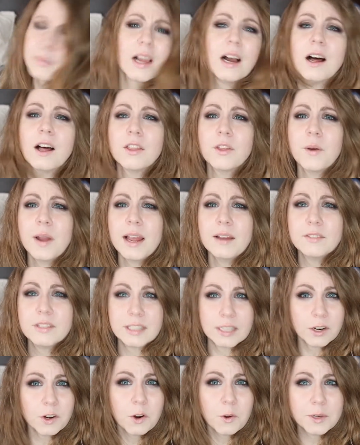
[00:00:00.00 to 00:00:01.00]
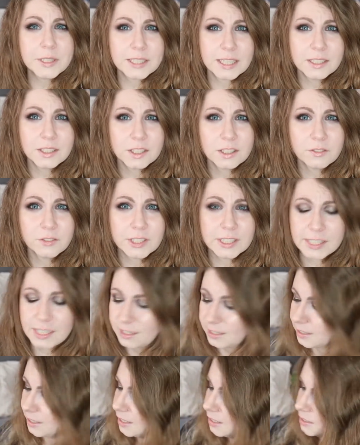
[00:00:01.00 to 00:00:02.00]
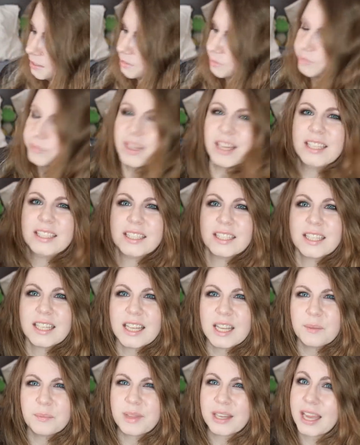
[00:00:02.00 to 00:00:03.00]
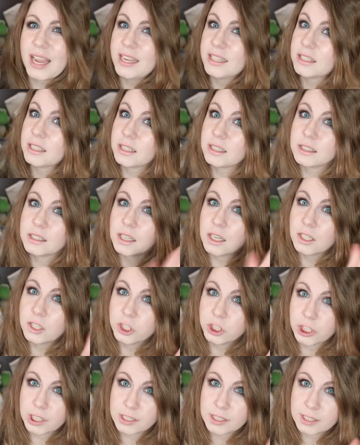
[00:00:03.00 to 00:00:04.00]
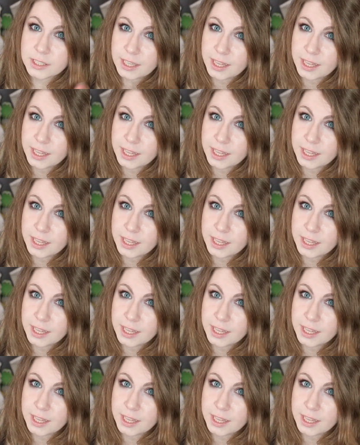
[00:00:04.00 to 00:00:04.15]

Although I have zero intention of reselling this, I did keep the casings just in